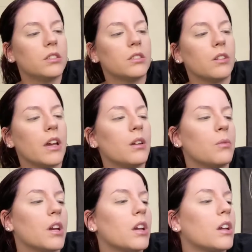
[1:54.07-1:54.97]
So,
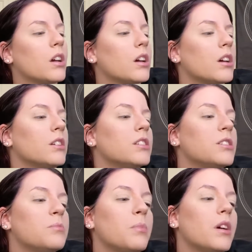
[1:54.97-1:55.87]
anyway, I
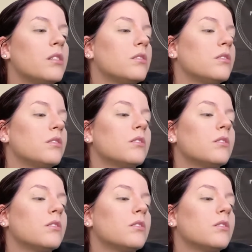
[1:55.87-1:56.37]
spent